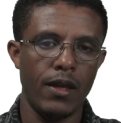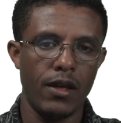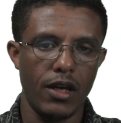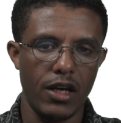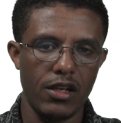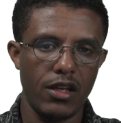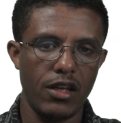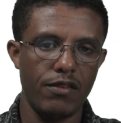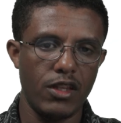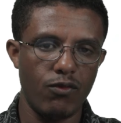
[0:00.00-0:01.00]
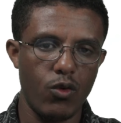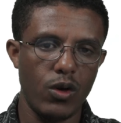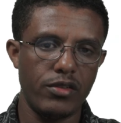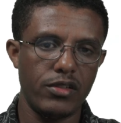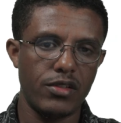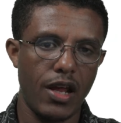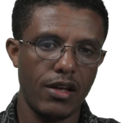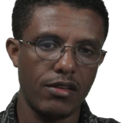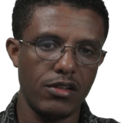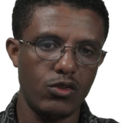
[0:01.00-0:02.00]
And if the voice is
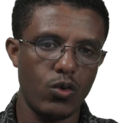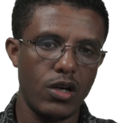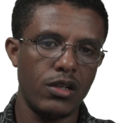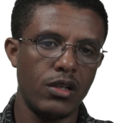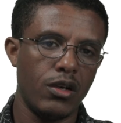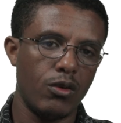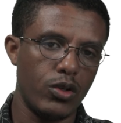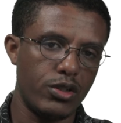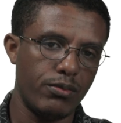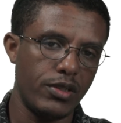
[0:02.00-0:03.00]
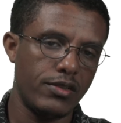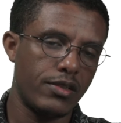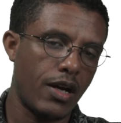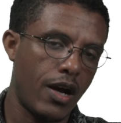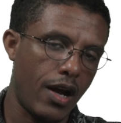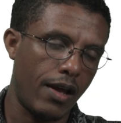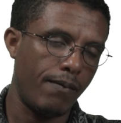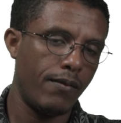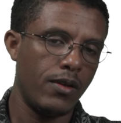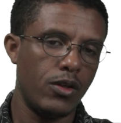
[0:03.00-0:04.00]
like this one, which means hi.
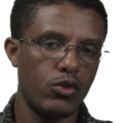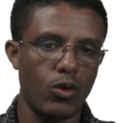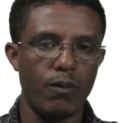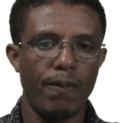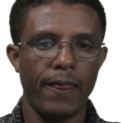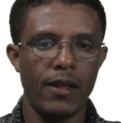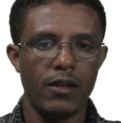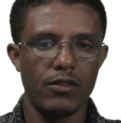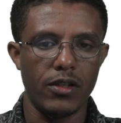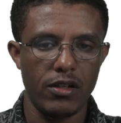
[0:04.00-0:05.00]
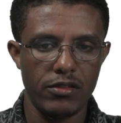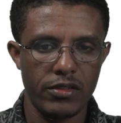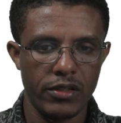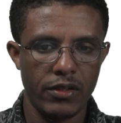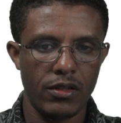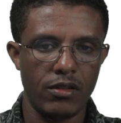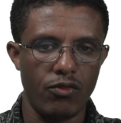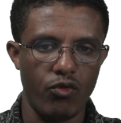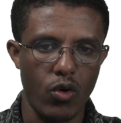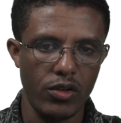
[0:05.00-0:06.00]
So there is
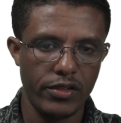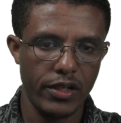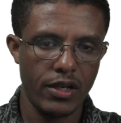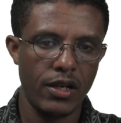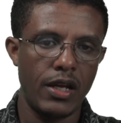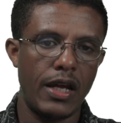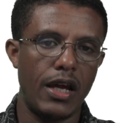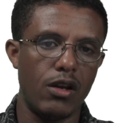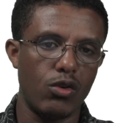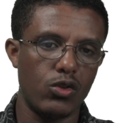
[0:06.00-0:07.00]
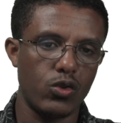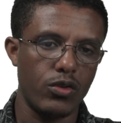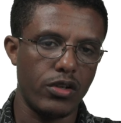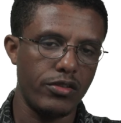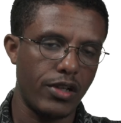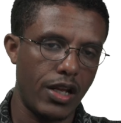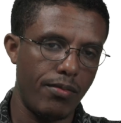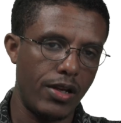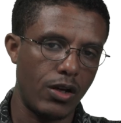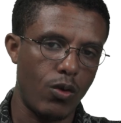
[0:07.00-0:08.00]
voice here, and also there is a
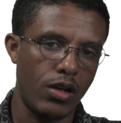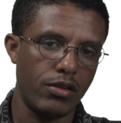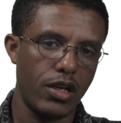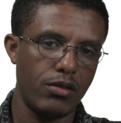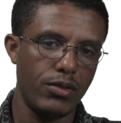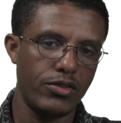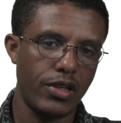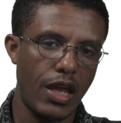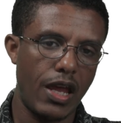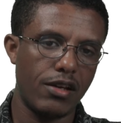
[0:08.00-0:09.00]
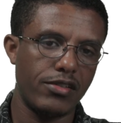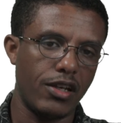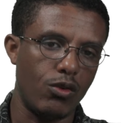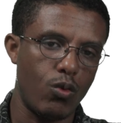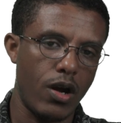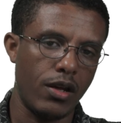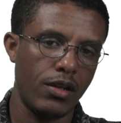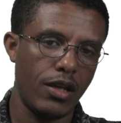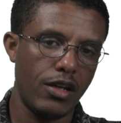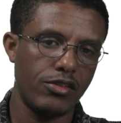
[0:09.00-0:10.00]
labeling one. That means X and Y.
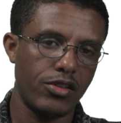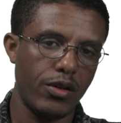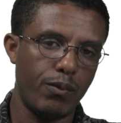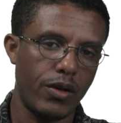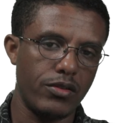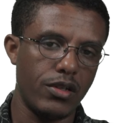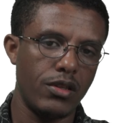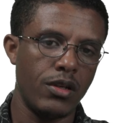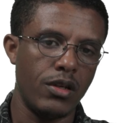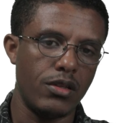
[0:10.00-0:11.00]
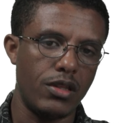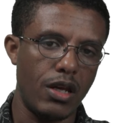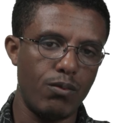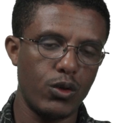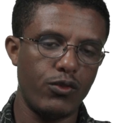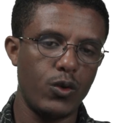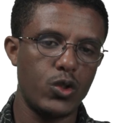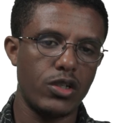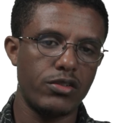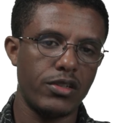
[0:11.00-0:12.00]
X represent the input
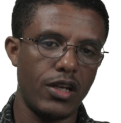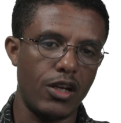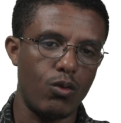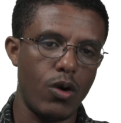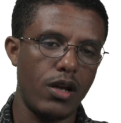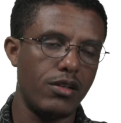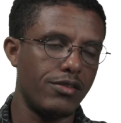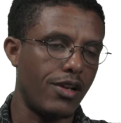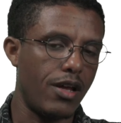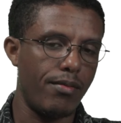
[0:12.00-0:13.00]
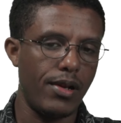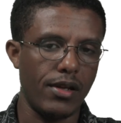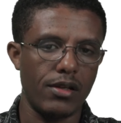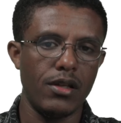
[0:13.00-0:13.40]
features, and Y is the labeling.